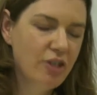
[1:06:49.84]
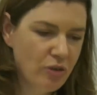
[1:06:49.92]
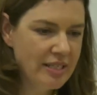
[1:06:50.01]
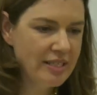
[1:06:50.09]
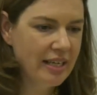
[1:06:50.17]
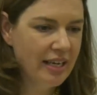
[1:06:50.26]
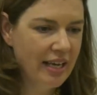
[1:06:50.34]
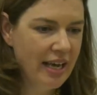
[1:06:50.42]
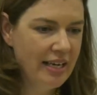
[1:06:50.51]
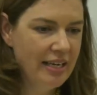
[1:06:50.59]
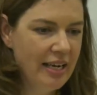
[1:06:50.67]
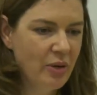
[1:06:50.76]
addressing
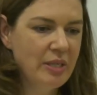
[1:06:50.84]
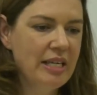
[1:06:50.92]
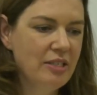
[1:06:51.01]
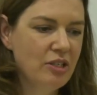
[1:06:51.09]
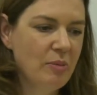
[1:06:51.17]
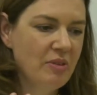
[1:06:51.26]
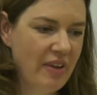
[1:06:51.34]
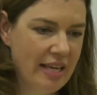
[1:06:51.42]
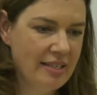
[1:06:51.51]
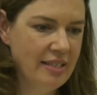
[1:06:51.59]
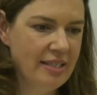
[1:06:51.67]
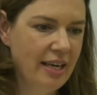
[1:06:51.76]
inequities in terms of
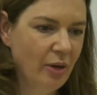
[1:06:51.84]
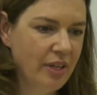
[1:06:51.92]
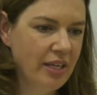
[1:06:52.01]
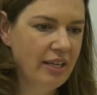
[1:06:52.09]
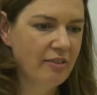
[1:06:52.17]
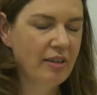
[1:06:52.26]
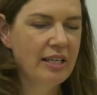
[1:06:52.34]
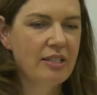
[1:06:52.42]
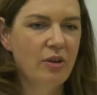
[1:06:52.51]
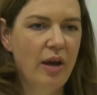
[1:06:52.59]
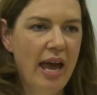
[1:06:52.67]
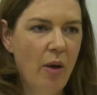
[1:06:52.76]
access to healthcare, right?
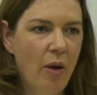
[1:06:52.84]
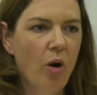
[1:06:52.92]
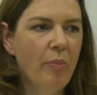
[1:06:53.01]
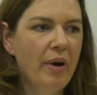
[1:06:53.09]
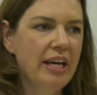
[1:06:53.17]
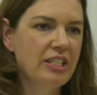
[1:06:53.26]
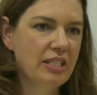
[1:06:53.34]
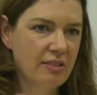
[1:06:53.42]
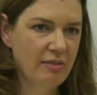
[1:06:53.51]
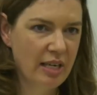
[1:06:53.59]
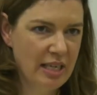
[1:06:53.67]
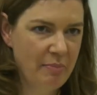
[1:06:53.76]
So what
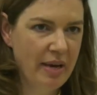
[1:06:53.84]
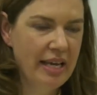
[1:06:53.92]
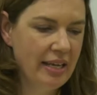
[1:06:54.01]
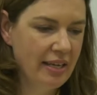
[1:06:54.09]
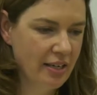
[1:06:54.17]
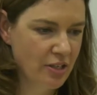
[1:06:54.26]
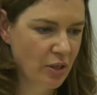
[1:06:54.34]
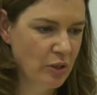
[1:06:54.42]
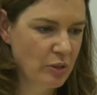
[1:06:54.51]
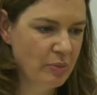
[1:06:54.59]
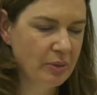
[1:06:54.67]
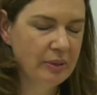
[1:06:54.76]
patients are actually making it into
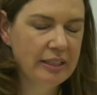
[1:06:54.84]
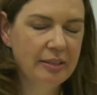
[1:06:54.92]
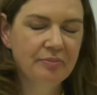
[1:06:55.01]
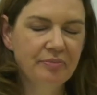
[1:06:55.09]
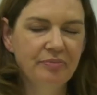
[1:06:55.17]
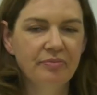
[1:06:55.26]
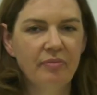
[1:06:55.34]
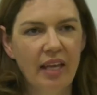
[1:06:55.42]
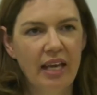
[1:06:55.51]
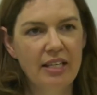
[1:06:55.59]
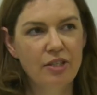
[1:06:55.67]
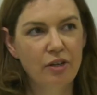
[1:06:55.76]
hospital,
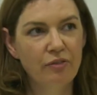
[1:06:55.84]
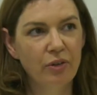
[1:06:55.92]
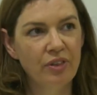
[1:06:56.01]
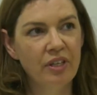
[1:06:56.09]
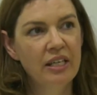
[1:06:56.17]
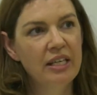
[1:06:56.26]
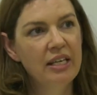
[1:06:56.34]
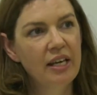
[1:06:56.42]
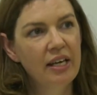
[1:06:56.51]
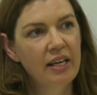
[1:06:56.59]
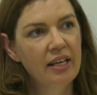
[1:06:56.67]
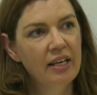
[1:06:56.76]
and so forth.
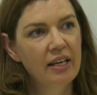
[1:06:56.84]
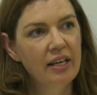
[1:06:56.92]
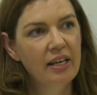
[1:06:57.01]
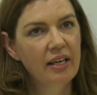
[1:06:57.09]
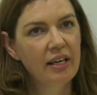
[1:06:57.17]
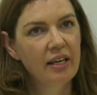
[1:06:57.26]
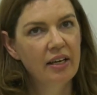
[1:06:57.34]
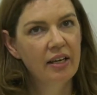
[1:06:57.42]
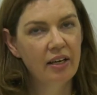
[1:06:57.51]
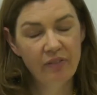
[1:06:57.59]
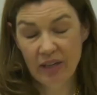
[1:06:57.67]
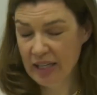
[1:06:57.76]
I
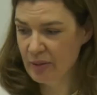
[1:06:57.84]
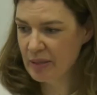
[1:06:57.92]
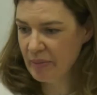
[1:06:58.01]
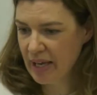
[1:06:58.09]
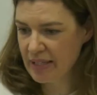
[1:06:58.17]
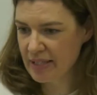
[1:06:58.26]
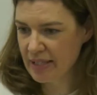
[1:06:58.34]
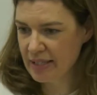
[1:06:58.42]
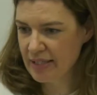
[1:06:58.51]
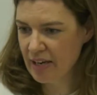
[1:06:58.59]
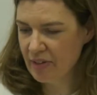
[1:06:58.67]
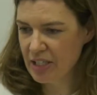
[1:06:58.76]
feel like there's something else I was going
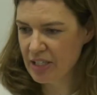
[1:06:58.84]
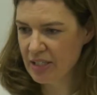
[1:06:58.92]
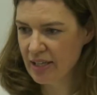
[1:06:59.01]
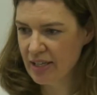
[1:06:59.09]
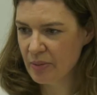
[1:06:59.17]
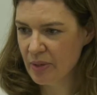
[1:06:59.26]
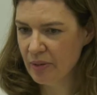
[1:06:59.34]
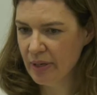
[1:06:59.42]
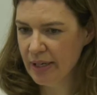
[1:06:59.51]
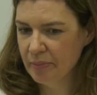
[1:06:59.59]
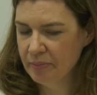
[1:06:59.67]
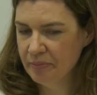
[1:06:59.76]
to say in relation to that as well.